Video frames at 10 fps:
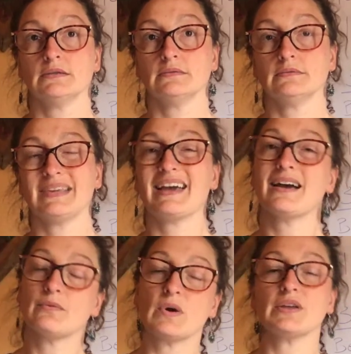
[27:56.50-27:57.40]
yeah, I
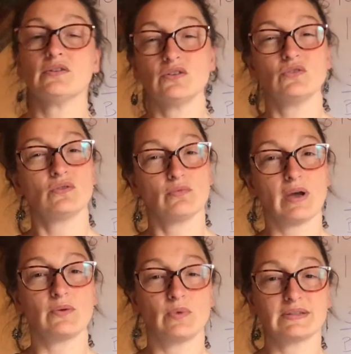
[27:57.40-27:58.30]
want you to do the
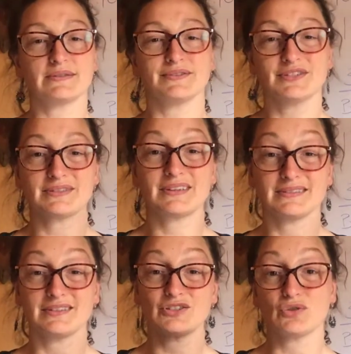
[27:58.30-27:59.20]
red whistle just because
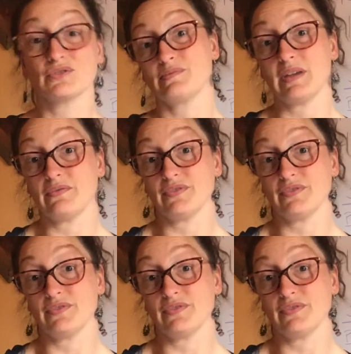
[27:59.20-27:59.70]
it shows me if you're